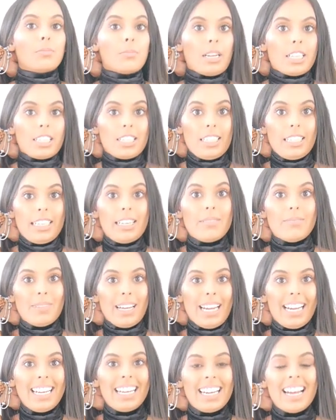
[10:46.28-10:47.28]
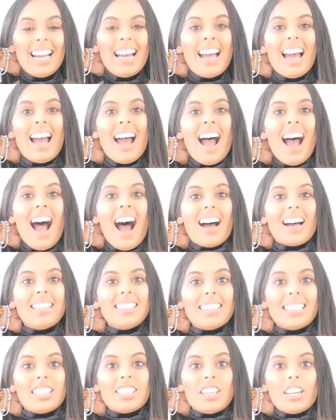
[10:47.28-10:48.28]
especially me. And
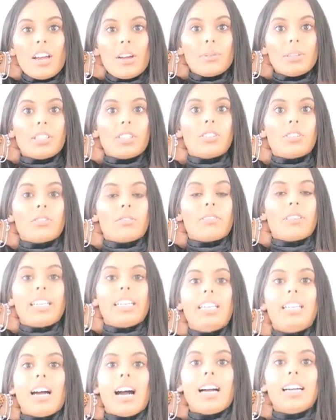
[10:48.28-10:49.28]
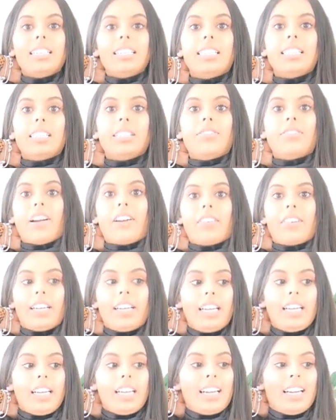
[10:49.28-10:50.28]
I don't know, it's just really nice. It's
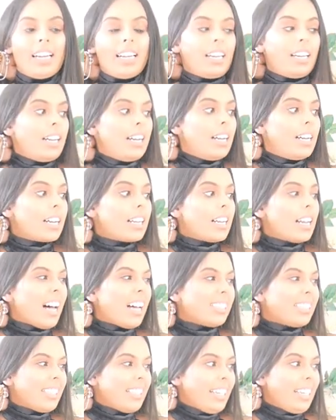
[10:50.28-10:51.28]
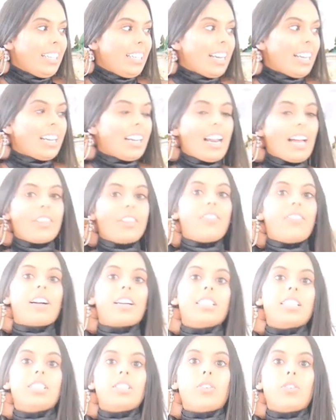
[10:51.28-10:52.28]
very classy and I like the
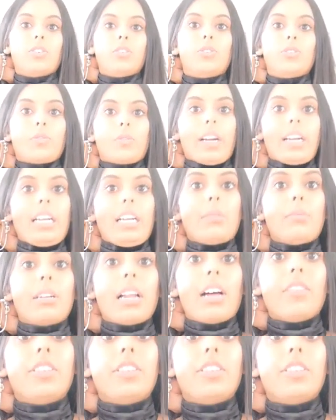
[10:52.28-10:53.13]
fact it's all draped